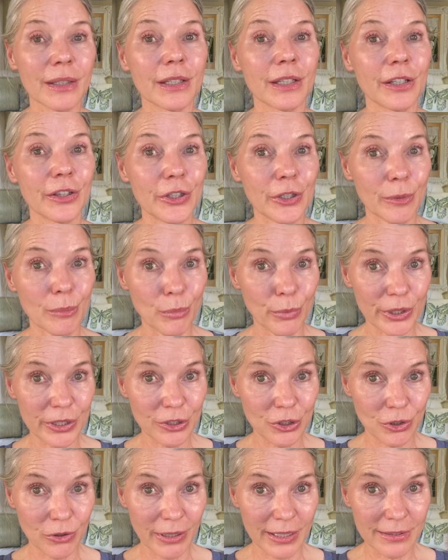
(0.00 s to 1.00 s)
their
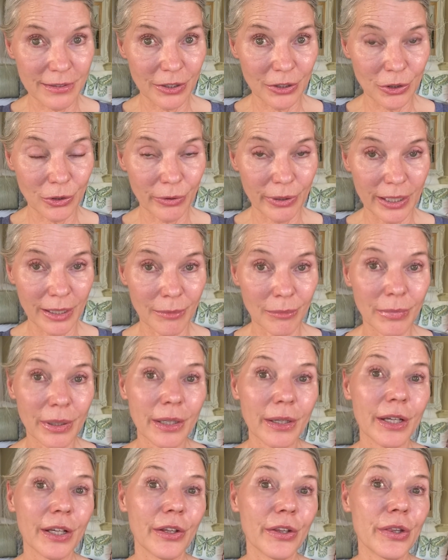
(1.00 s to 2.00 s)
moisturizing cream,
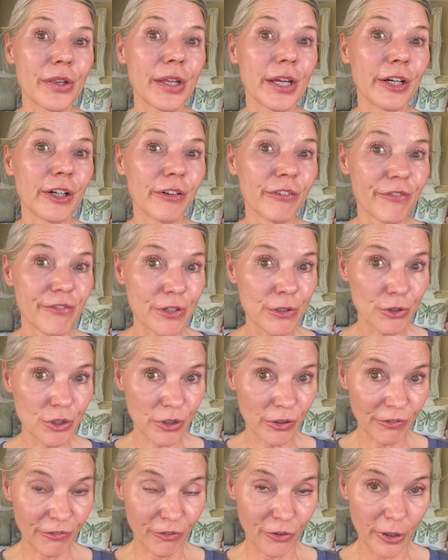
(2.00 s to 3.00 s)
their
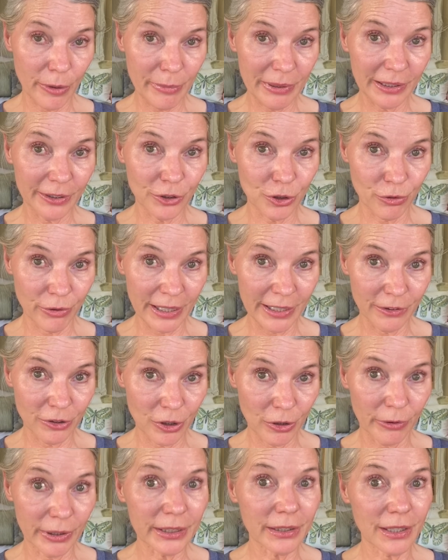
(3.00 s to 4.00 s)
Future Formula
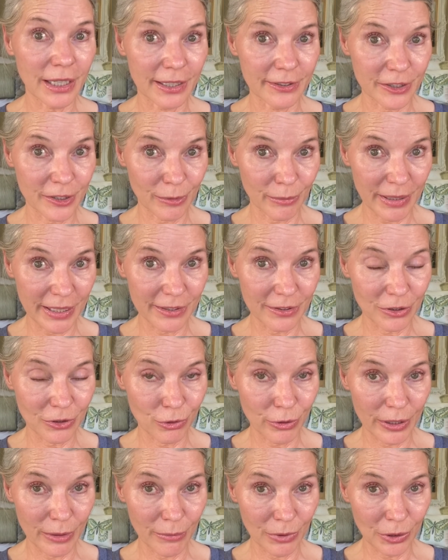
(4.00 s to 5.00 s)
Tretinoin customized
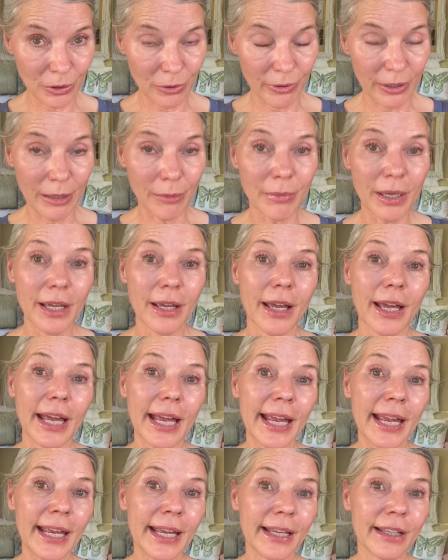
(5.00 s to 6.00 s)
treatment cream,
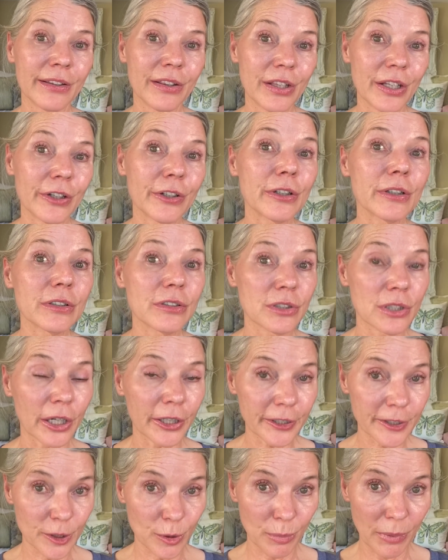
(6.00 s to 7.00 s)
and their
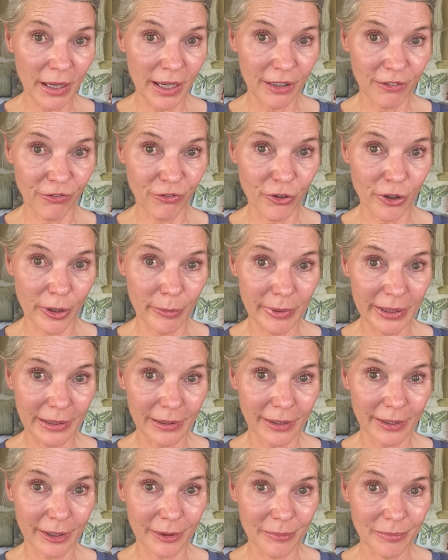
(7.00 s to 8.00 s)
dark spot
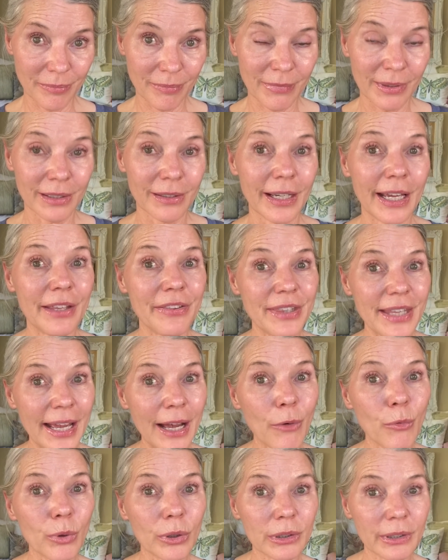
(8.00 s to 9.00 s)
formula. And
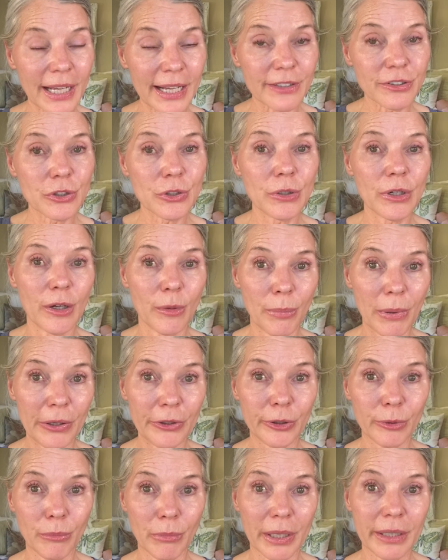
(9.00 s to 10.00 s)
that will last you
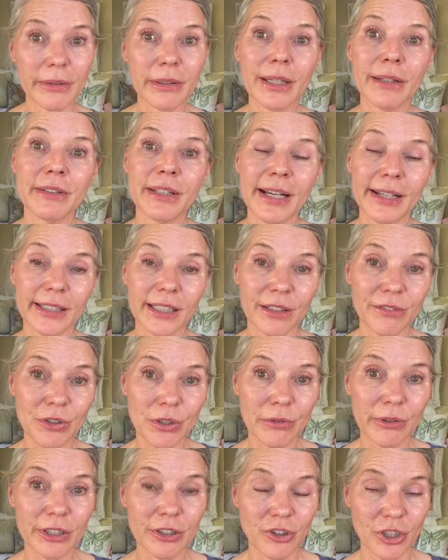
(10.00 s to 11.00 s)
about a month, and that gives
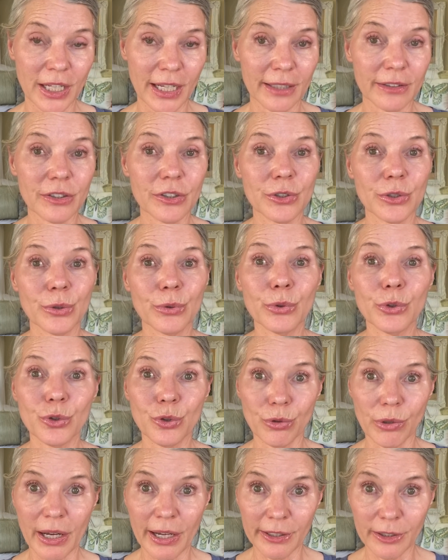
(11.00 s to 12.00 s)
you a chance to
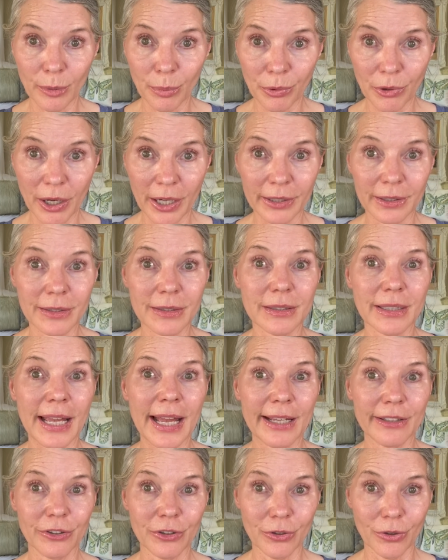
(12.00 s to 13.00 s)
try the products
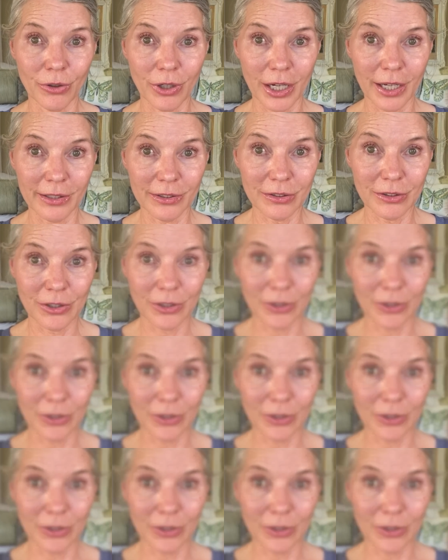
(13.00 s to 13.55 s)
at no cost to